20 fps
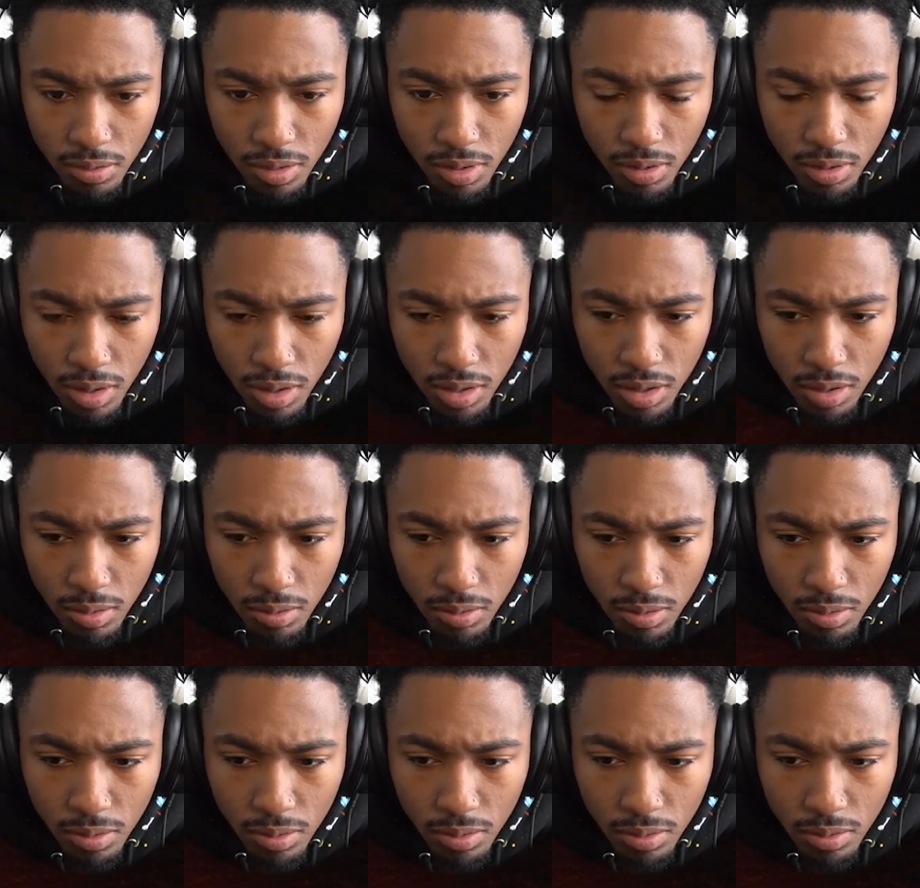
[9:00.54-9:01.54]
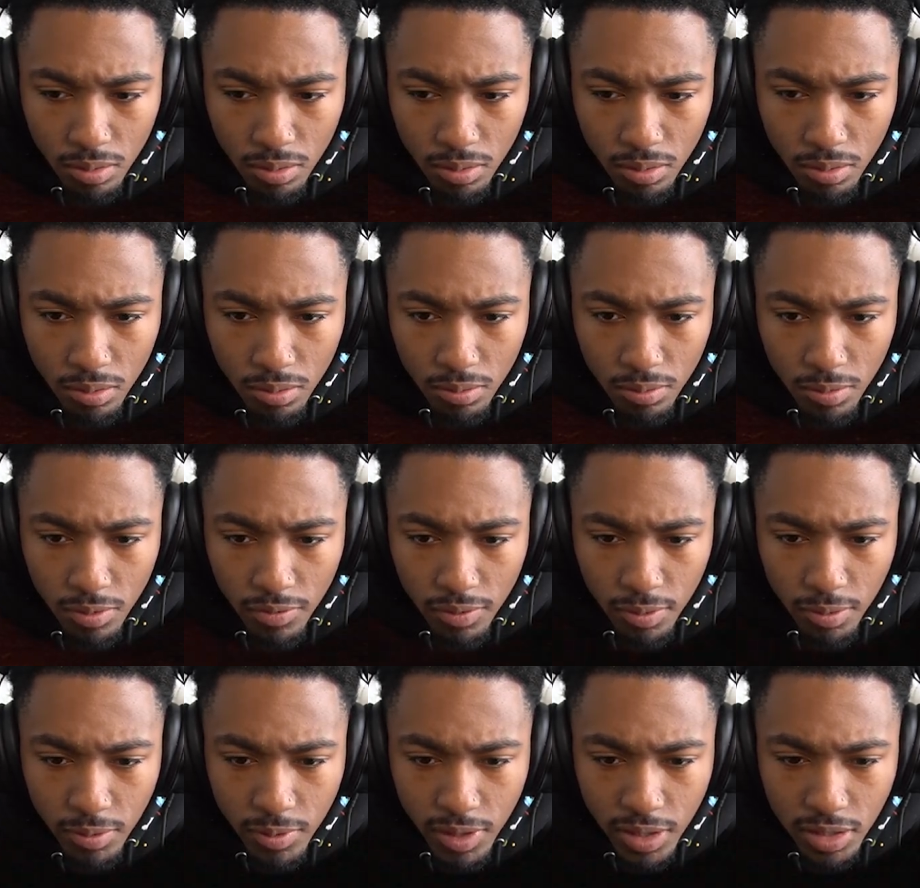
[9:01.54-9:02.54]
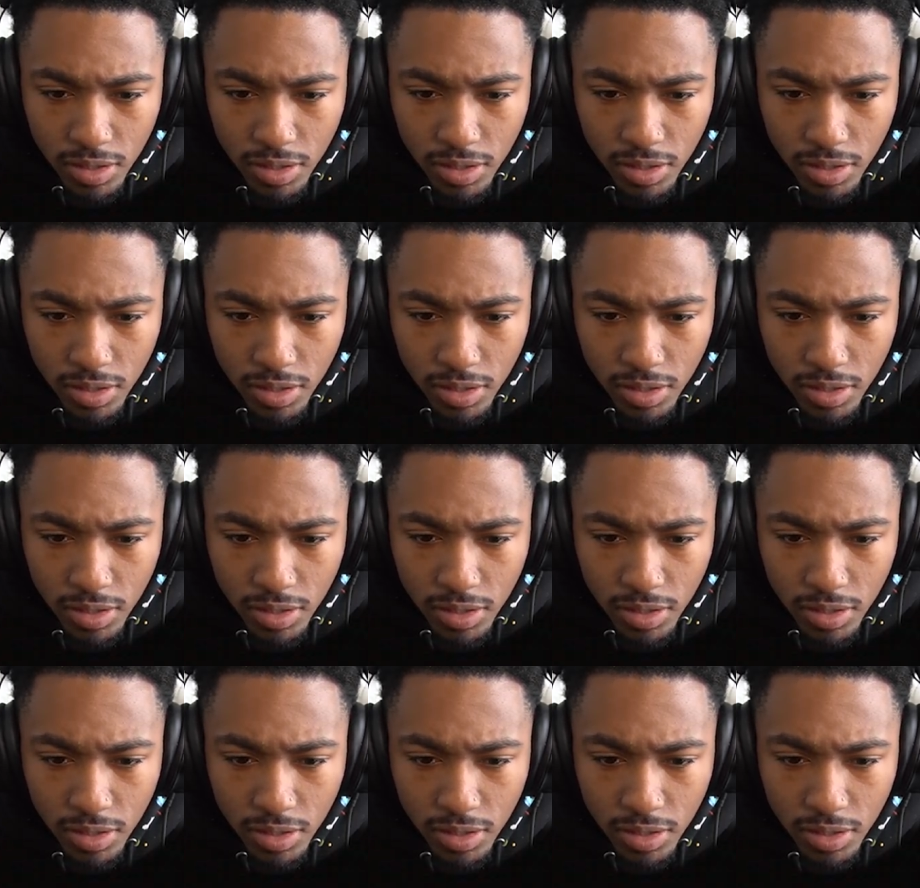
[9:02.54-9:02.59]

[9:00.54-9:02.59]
Okay, no. What if we get a